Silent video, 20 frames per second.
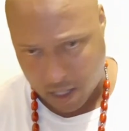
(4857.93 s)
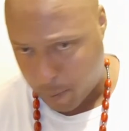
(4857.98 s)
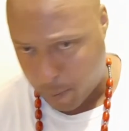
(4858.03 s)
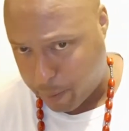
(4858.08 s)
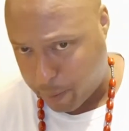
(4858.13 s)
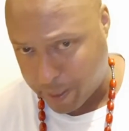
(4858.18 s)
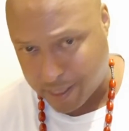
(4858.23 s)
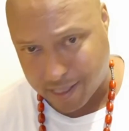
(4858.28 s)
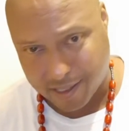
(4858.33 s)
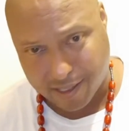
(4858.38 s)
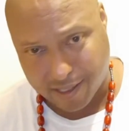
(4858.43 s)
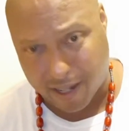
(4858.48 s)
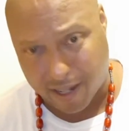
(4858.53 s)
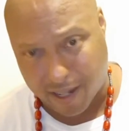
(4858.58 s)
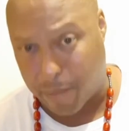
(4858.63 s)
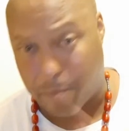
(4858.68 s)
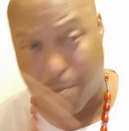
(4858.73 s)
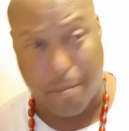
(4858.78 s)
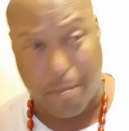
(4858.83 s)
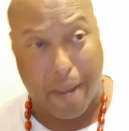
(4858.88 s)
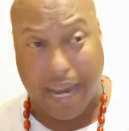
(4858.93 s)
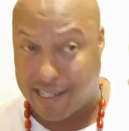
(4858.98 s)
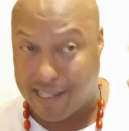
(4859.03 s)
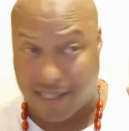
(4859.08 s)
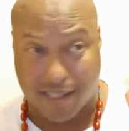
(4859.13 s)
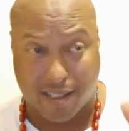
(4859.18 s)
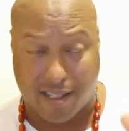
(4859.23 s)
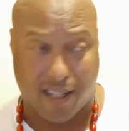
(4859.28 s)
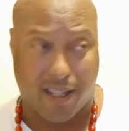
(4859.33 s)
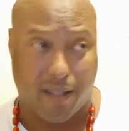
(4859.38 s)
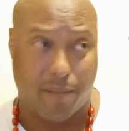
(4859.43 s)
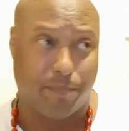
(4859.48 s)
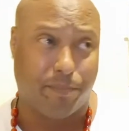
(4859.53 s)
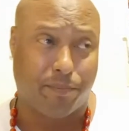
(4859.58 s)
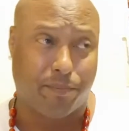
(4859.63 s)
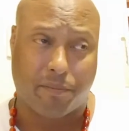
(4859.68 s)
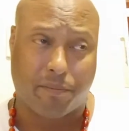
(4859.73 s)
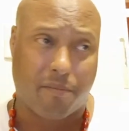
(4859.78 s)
Pistons an amazing team.